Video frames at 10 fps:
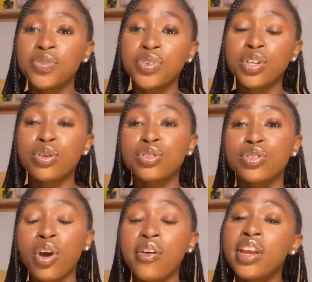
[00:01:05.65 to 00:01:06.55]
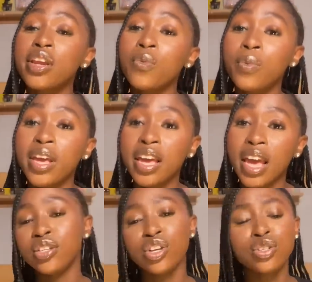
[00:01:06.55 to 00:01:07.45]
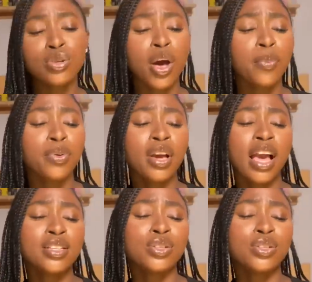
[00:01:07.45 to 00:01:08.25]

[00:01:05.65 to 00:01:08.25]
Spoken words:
videos during the week just to help you guys,